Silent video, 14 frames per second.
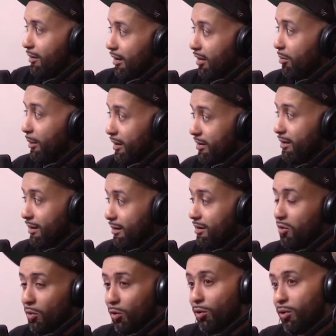it's basically
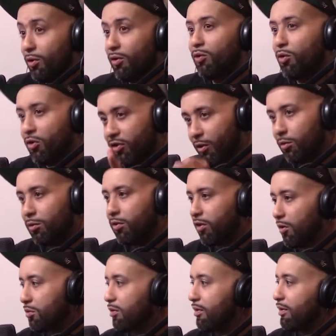your your soul,
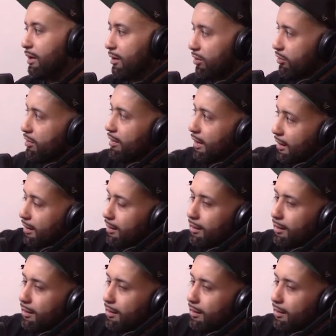so to say, is just like